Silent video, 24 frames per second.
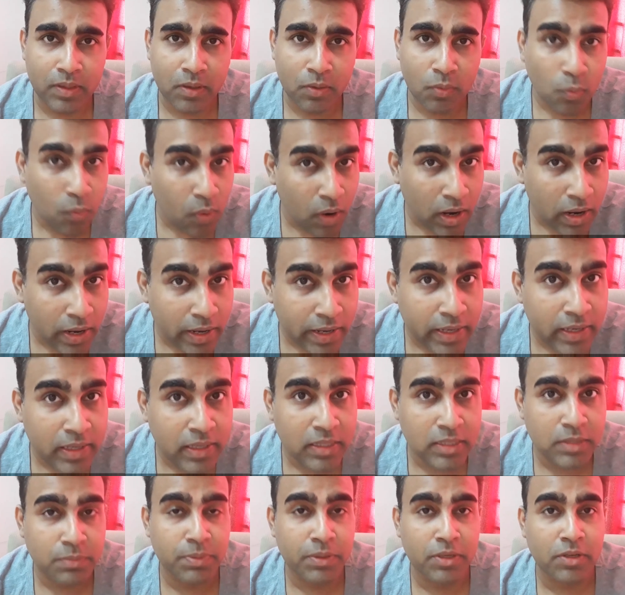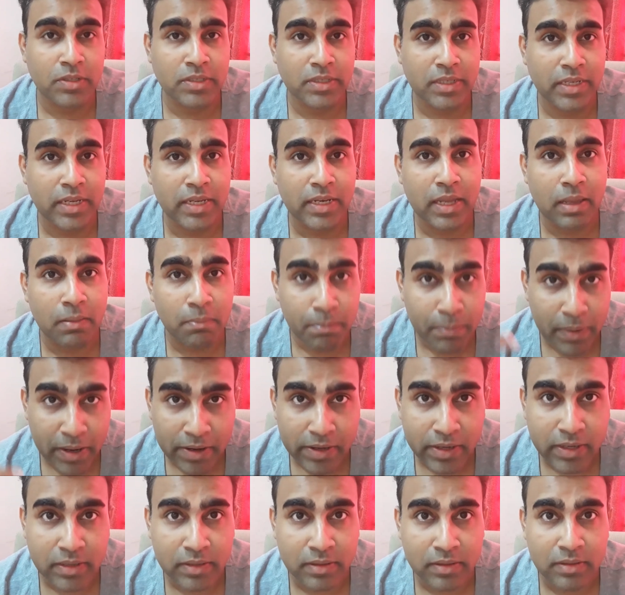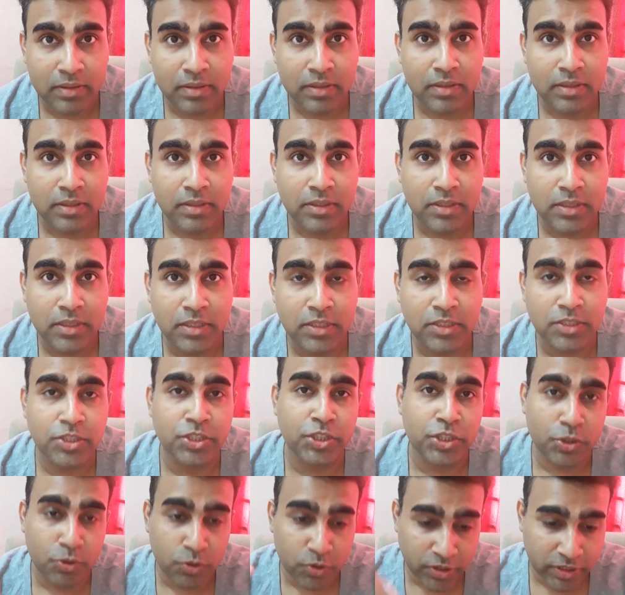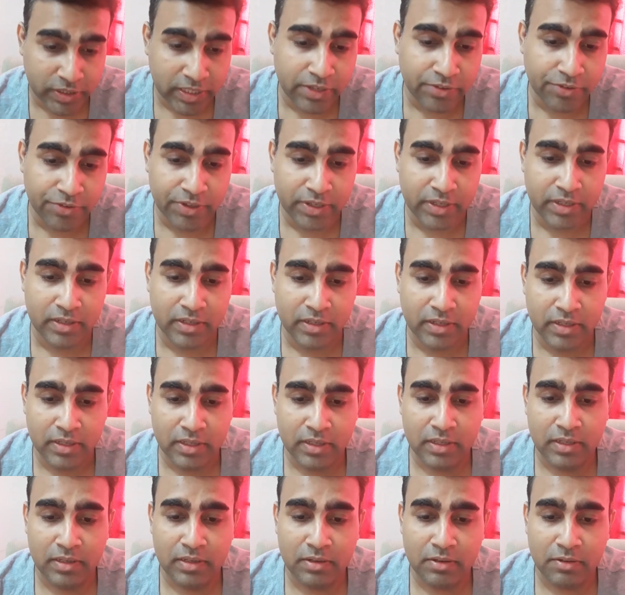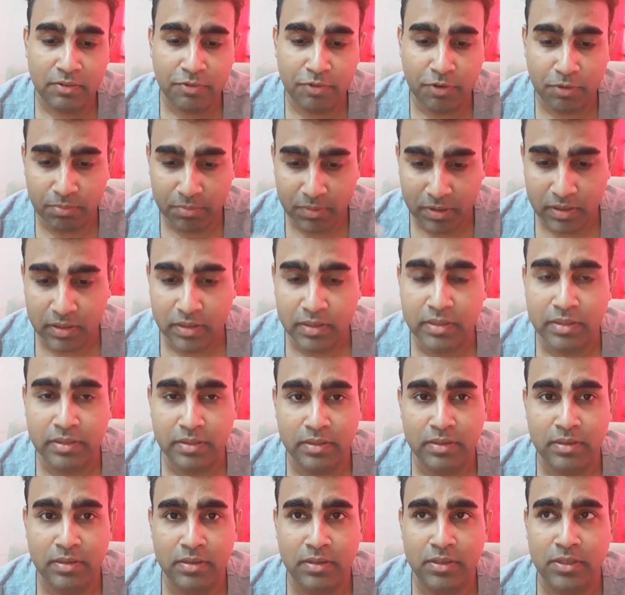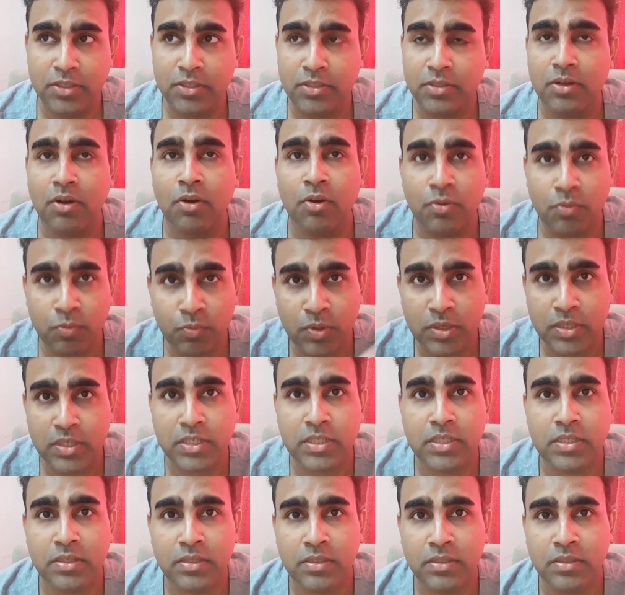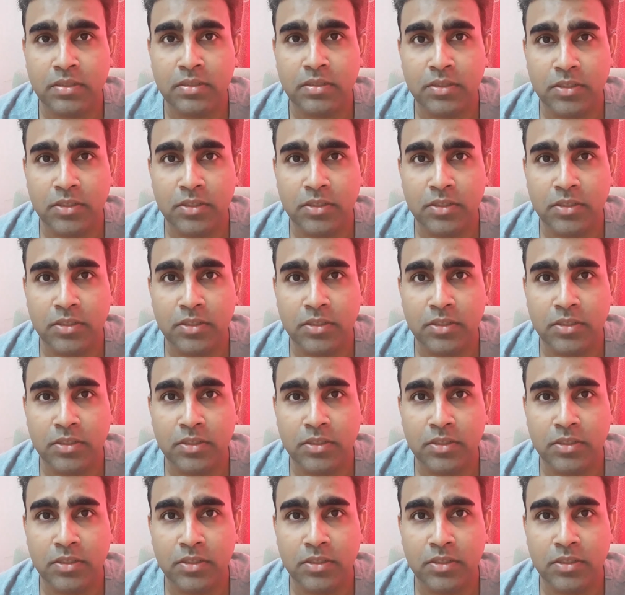Why is because again empirical, it's geocentric from Earth onwards.